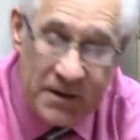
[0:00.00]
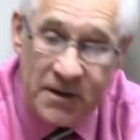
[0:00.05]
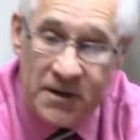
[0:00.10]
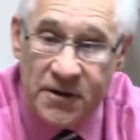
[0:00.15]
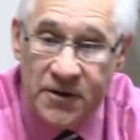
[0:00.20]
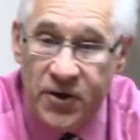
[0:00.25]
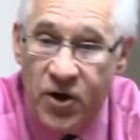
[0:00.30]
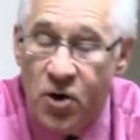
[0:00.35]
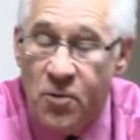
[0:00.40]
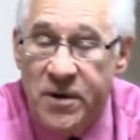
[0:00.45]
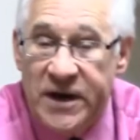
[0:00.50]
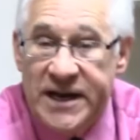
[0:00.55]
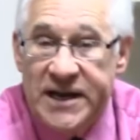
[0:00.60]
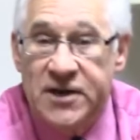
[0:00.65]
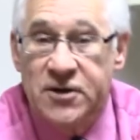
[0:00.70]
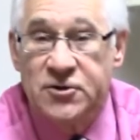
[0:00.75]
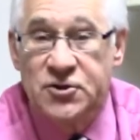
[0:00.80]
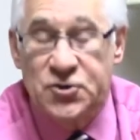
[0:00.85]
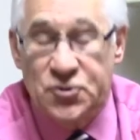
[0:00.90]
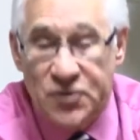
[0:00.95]
Nobody
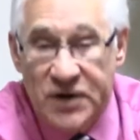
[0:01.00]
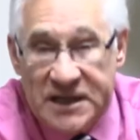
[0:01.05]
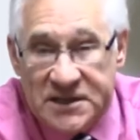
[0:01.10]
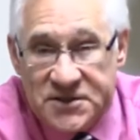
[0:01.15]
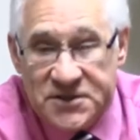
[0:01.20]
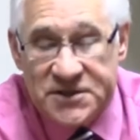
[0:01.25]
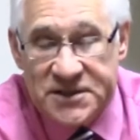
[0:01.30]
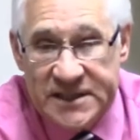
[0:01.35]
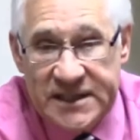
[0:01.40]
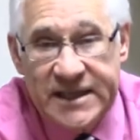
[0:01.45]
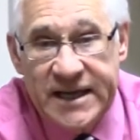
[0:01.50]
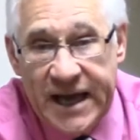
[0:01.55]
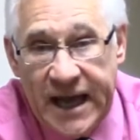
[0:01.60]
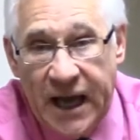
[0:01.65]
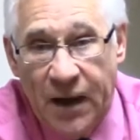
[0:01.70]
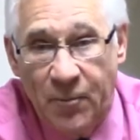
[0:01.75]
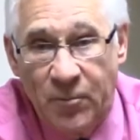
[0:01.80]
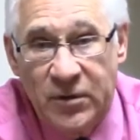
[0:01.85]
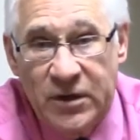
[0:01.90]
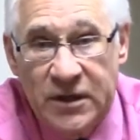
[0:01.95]
who trusts in
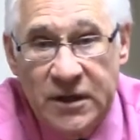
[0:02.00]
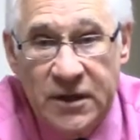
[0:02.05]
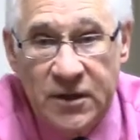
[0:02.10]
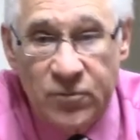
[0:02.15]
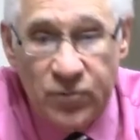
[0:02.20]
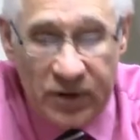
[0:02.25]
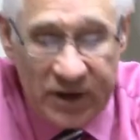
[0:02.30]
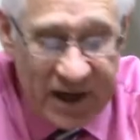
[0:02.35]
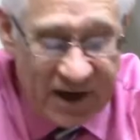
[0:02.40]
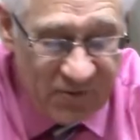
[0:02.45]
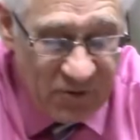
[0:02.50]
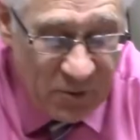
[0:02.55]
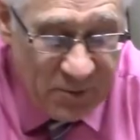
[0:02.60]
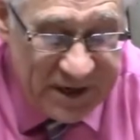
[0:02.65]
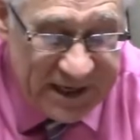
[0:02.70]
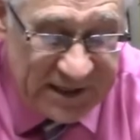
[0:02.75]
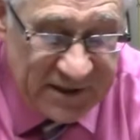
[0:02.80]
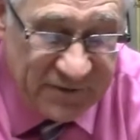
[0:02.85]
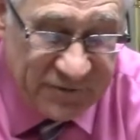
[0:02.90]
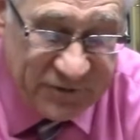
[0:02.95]
him will ever
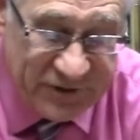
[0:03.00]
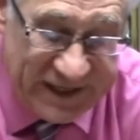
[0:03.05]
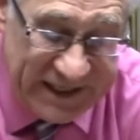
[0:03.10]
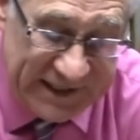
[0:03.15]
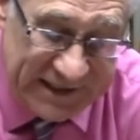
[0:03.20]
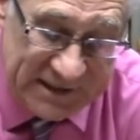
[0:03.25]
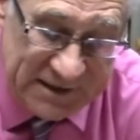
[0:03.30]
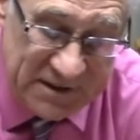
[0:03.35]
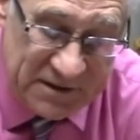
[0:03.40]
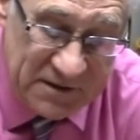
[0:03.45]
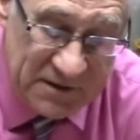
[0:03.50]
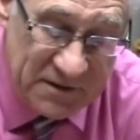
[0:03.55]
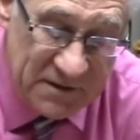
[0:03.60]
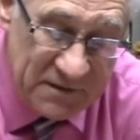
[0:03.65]
be defeated.